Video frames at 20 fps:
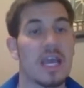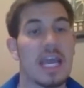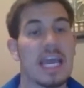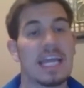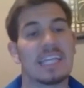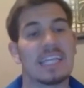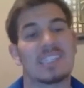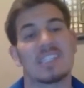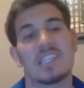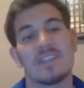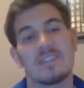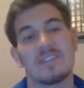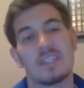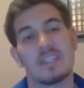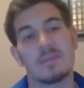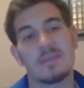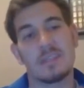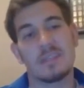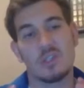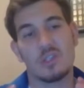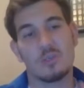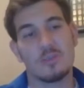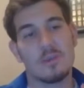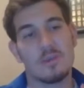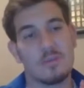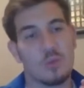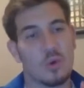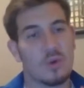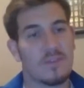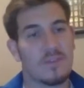and it's giving them a little bit
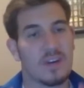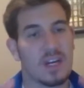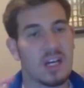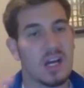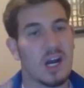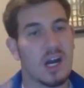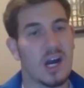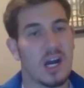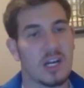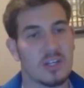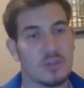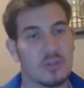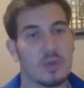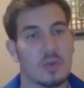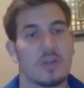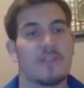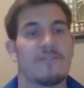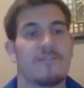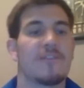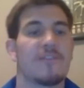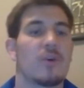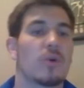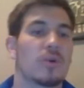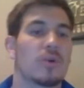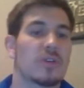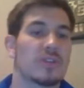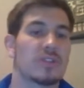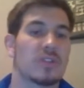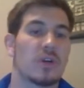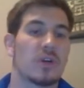more of a concrete
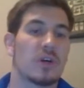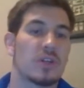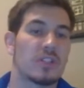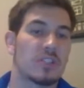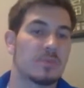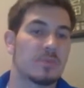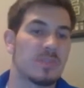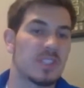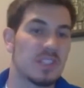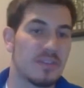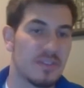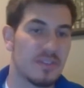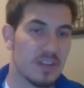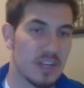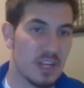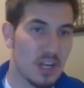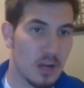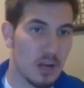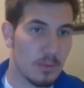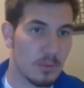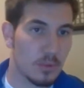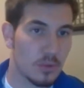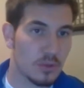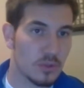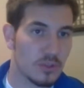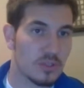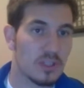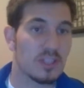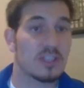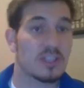focus on the specific
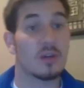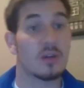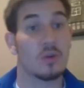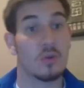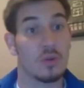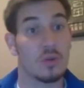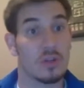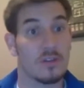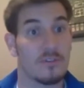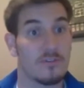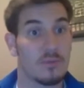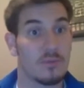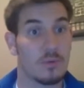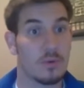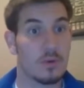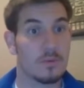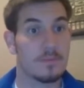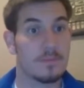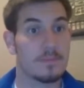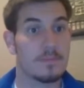numbers that they're looking for.